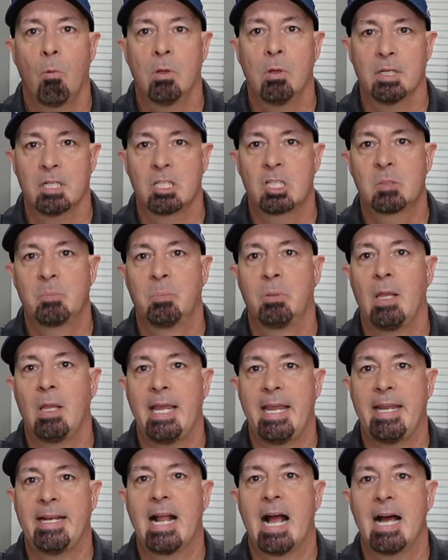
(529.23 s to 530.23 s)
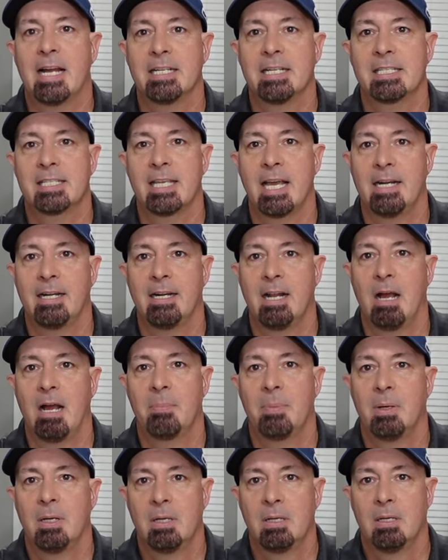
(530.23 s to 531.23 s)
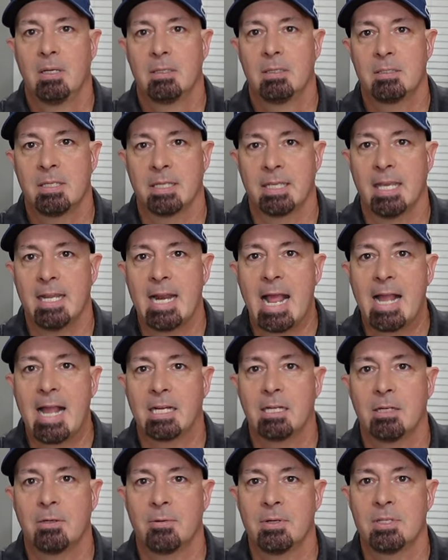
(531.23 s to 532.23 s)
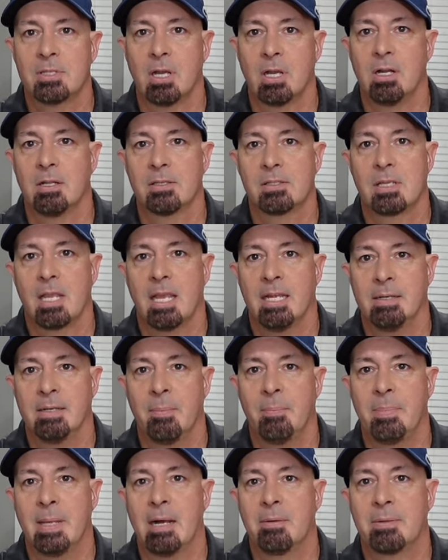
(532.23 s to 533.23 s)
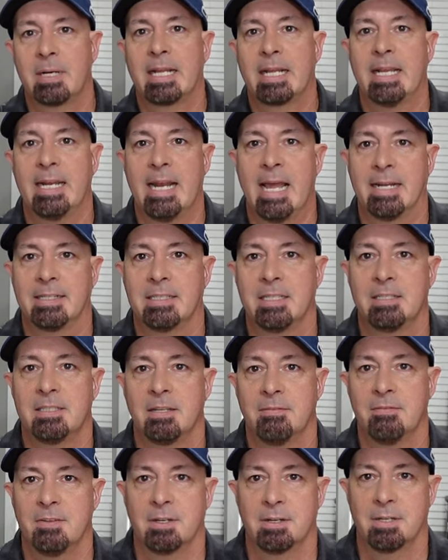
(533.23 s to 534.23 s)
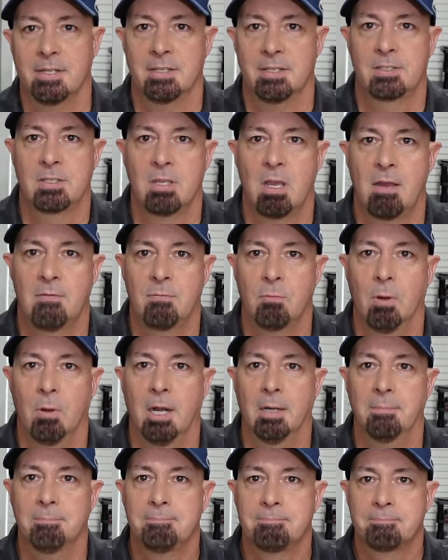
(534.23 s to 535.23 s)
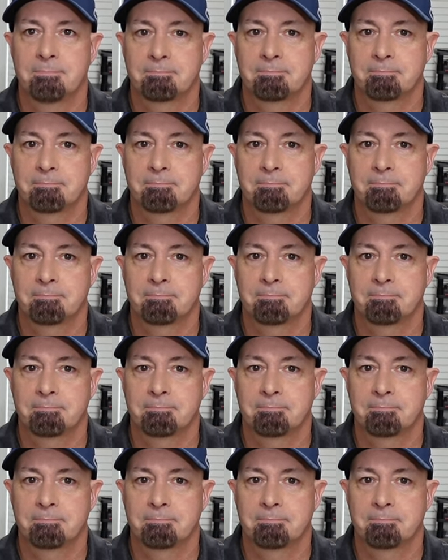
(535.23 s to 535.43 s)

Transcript: will explain how to set it up to get accurate results and to be able to connect it to various software.